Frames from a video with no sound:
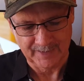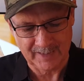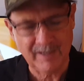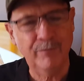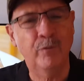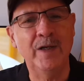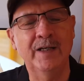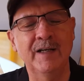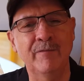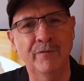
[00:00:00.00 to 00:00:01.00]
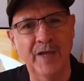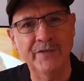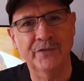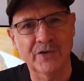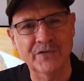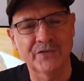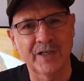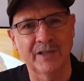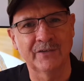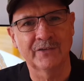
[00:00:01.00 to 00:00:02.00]
If we confess our
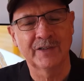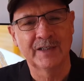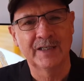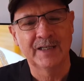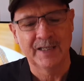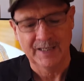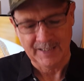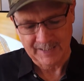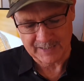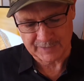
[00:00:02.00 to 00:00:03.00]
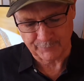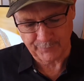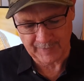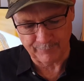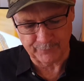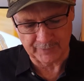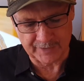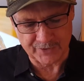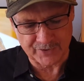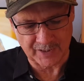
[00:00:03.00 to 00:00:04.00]
sins, he is faithful
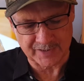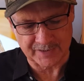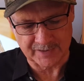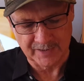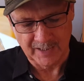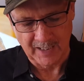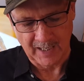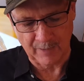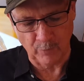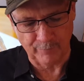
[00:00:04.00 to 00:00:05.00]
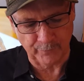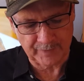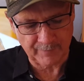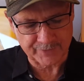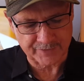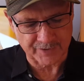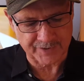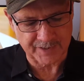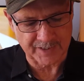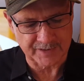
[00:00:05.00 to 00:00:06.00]
and just and will forgive us our
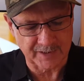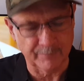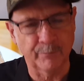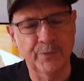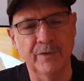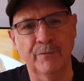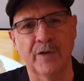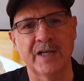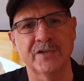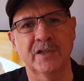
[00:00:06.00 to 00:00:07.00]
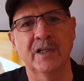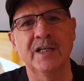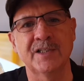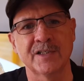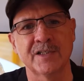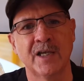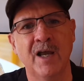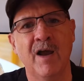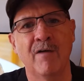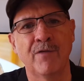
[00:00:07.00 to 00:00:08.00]
sins and purifies, cleanses
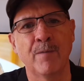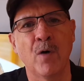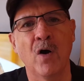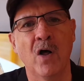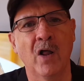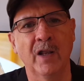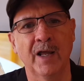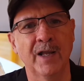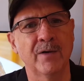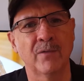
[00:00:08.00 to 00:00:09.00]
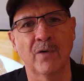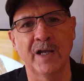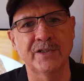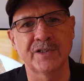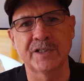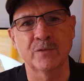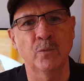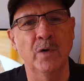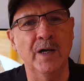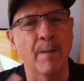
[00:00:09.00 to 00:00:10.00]
from all unrighteousness.
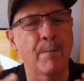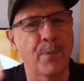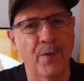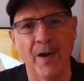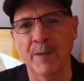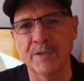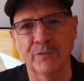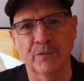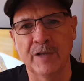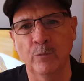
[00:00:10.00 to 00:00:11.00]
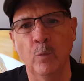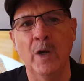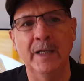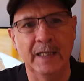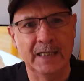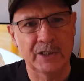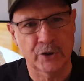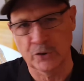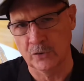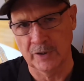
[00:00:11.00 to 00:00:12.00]
What a promise, friends. What an
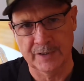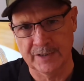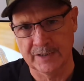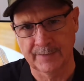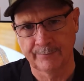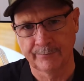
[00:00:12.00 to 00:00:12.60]
assurance.